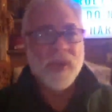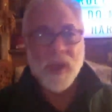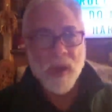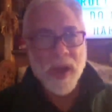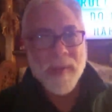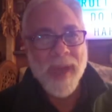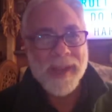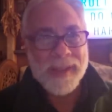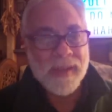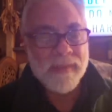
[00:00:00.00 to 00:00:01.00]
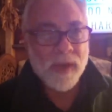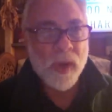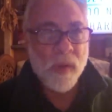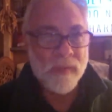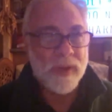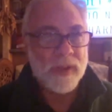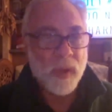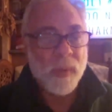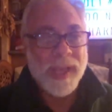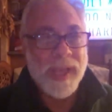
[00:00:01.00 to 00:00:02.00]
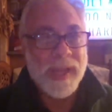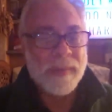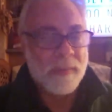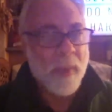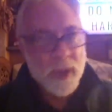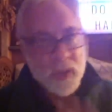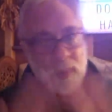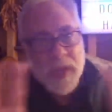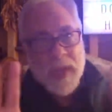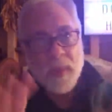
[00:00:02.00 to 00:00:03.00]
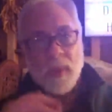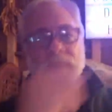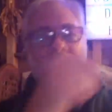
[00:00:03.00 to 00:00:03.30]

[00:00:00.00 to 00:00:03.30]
know automatically if you're overdoing it. Most people